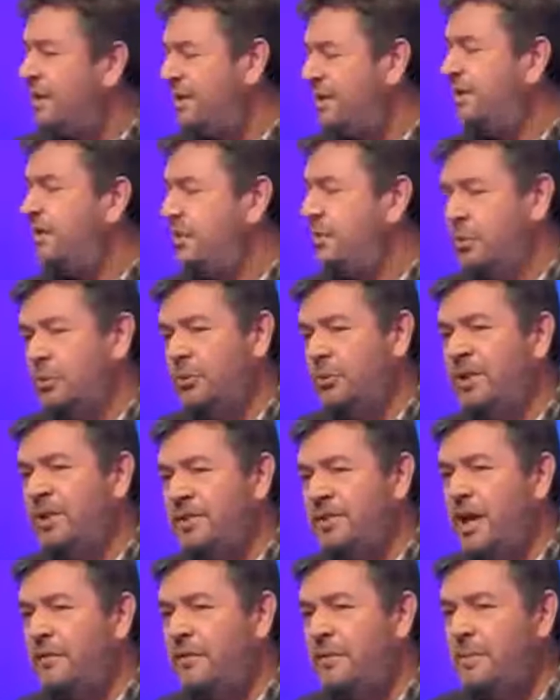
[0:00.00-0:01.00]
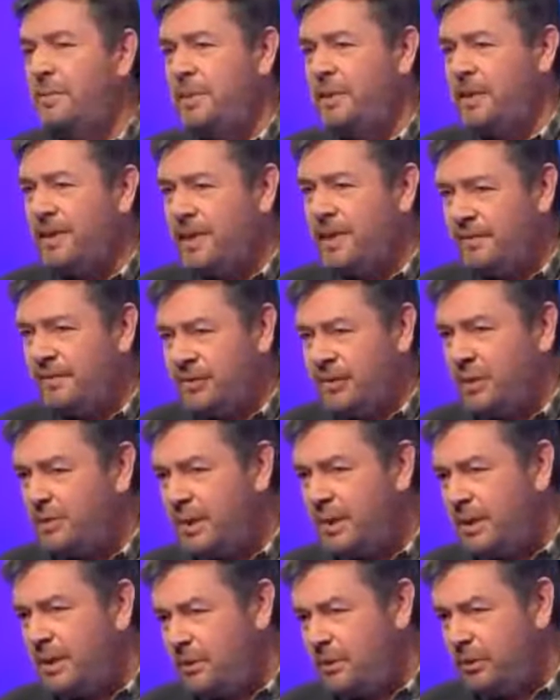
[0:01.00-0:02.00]
listen to all this stuff. He believes that
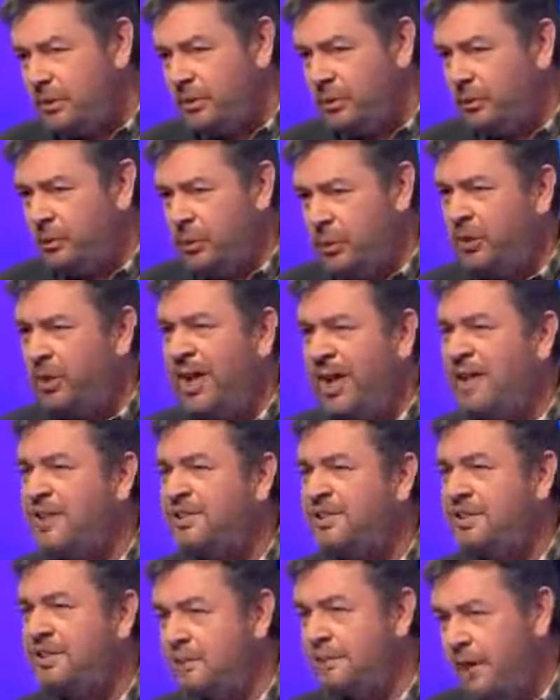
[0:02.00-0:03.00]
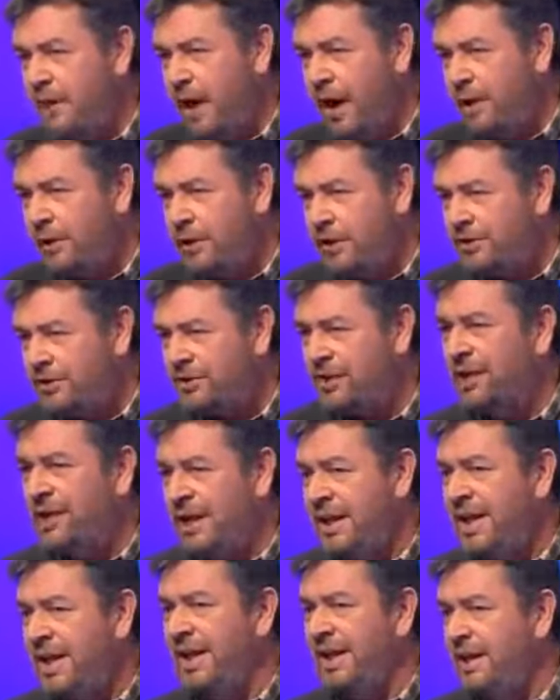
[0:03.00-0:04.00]
people put cancer virus
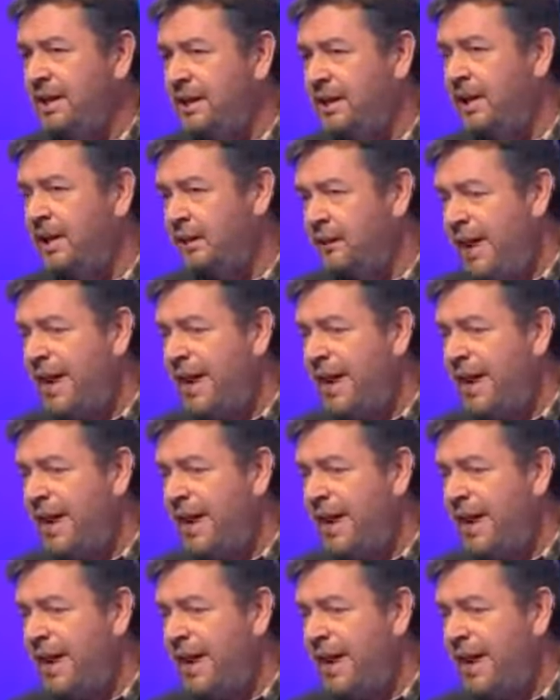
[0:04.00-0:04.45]
in